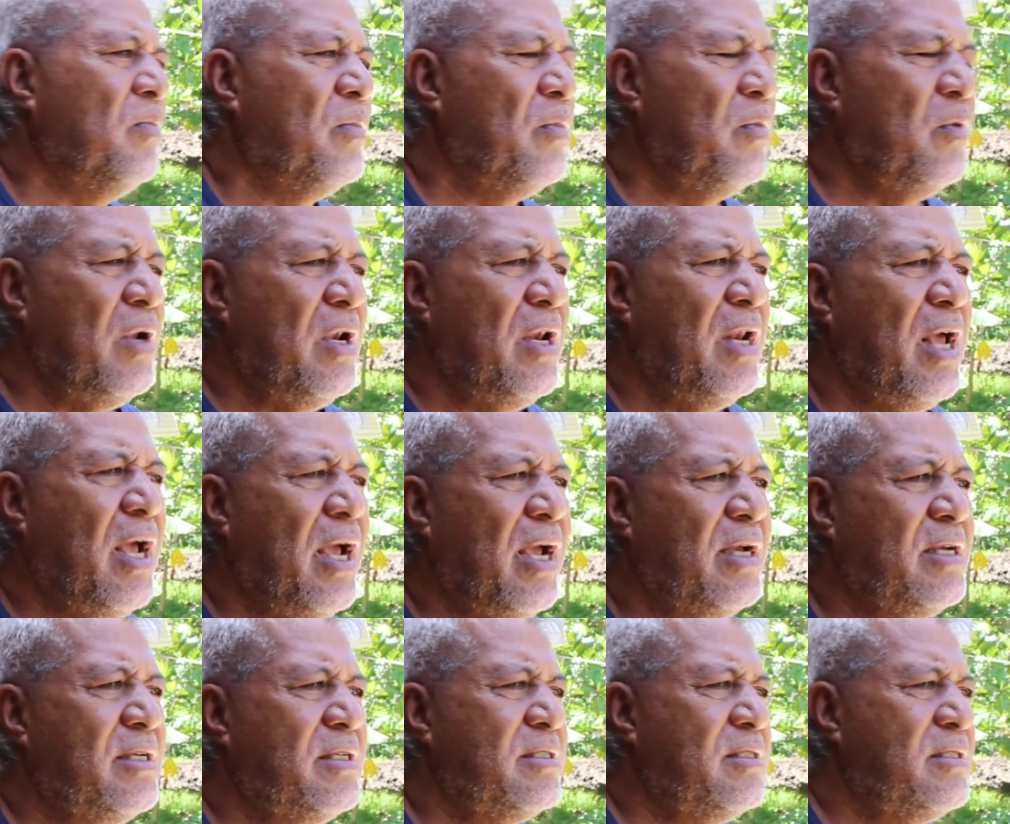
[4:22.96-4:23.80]

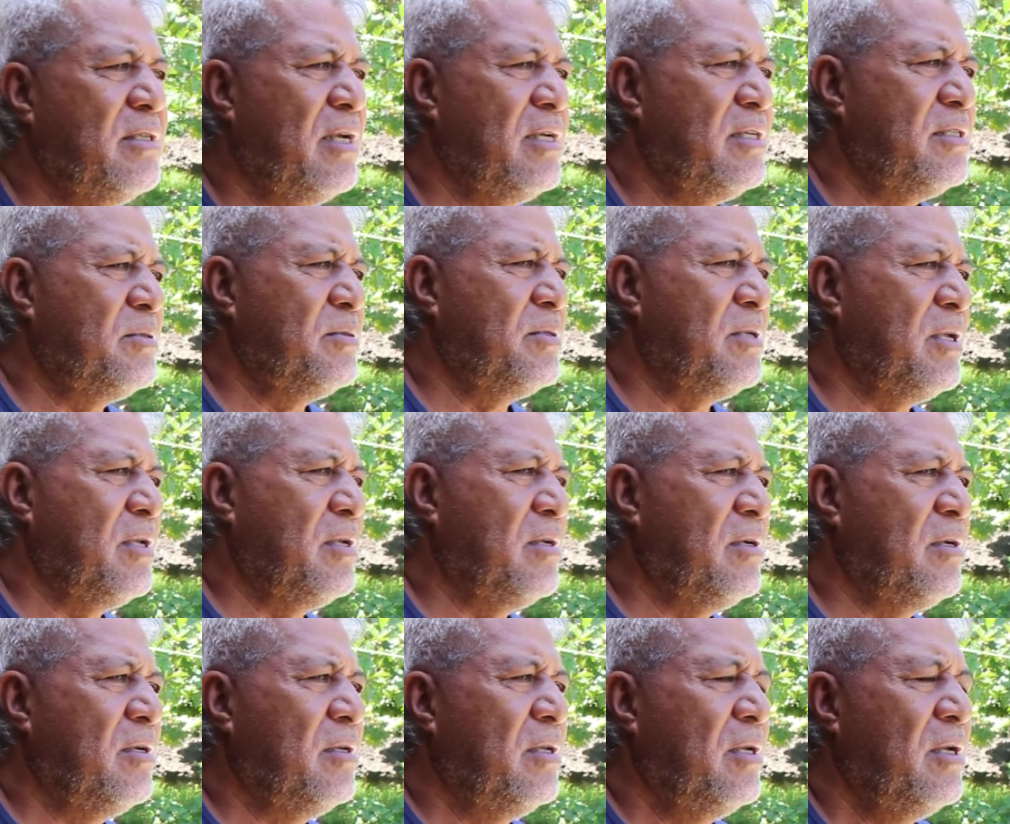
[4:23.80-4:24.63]
relaxed as
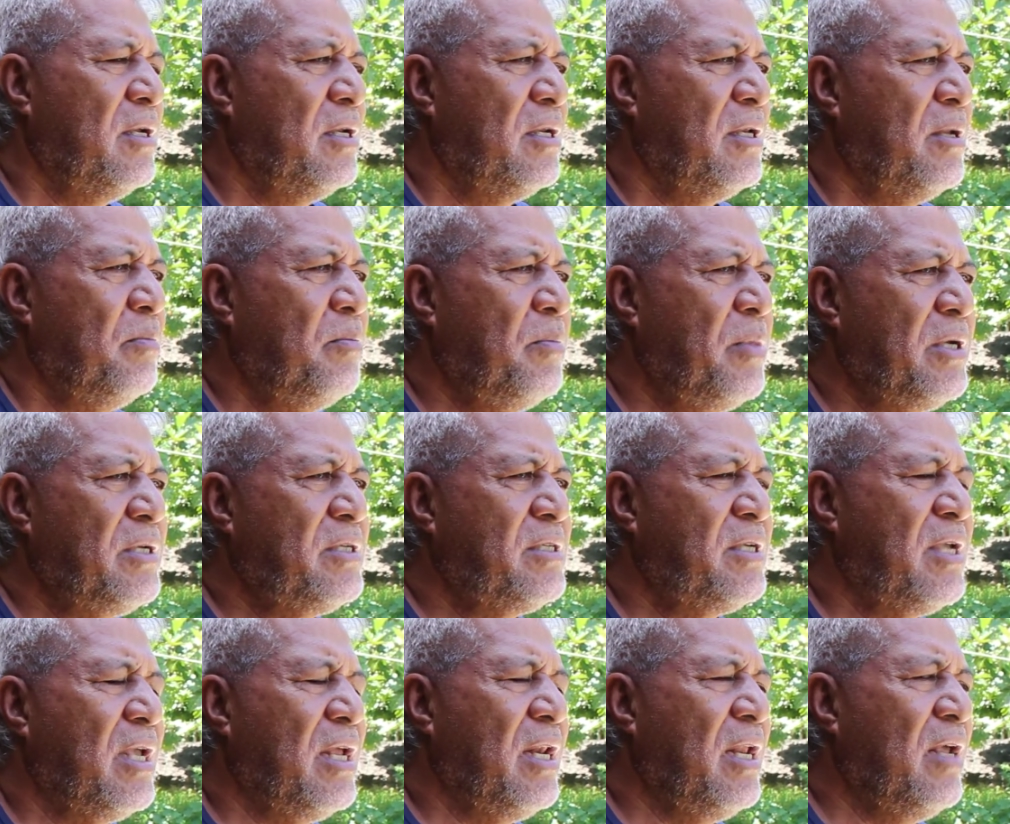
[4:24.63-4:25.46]
the
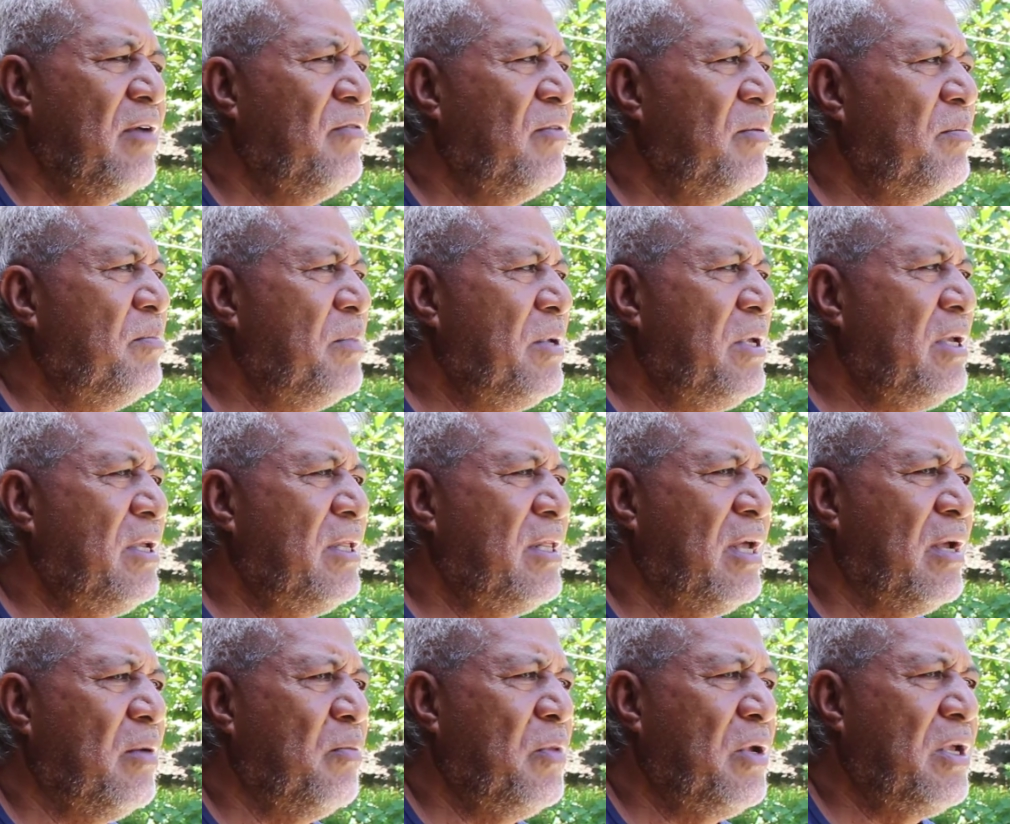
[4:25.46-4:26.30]
best can ever be
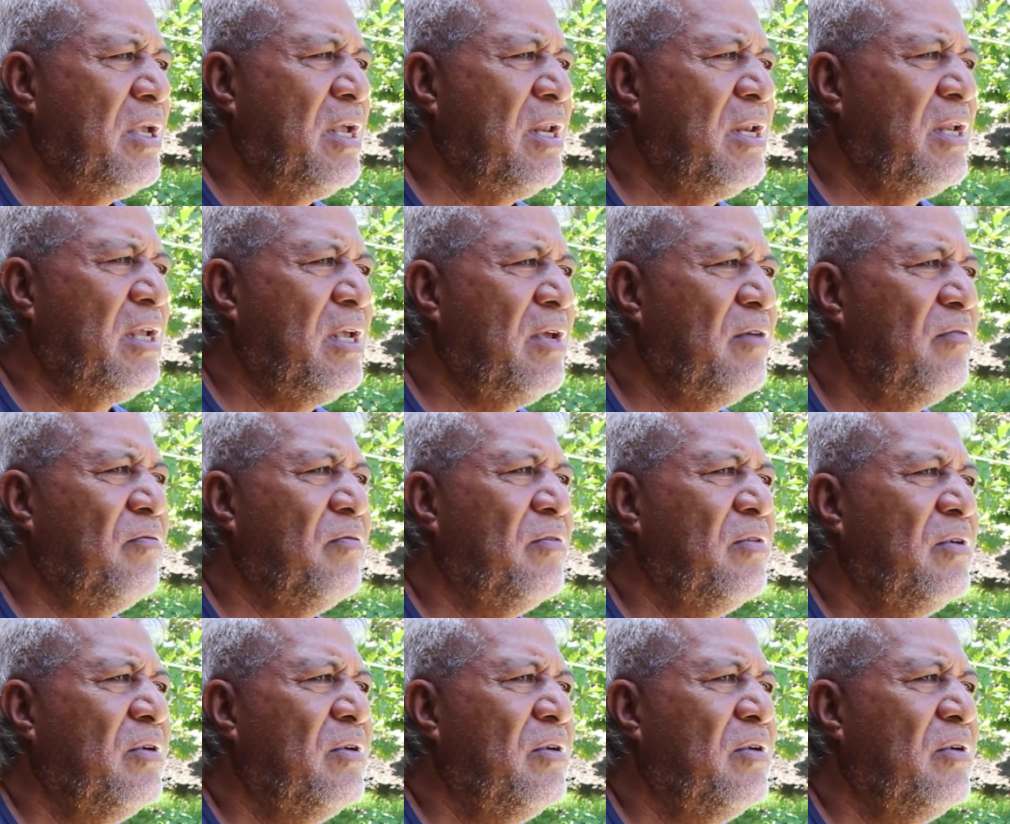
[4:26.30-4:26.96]
that we can give.